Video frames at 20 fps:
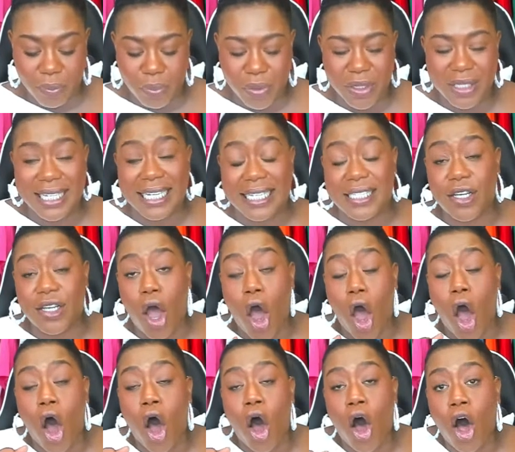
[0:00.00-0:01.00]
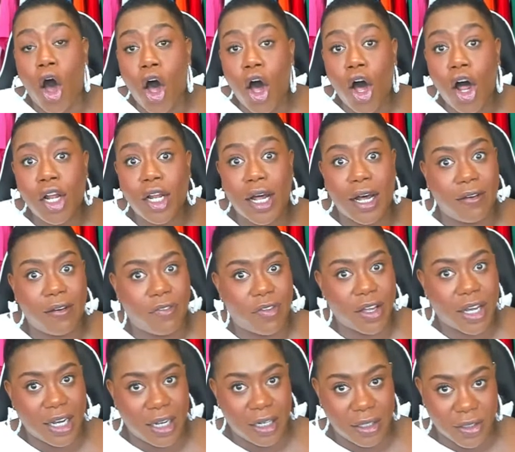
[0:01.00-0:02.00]
presents all of
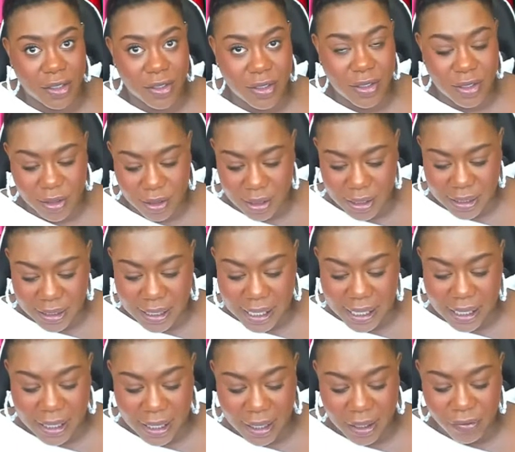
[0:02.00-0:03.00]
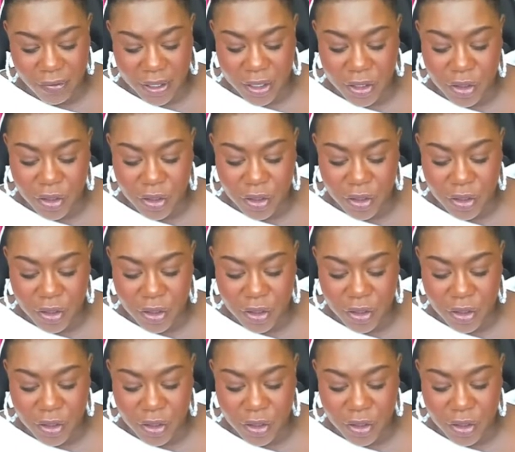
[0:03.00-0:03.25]
the colors. Isn't that kind of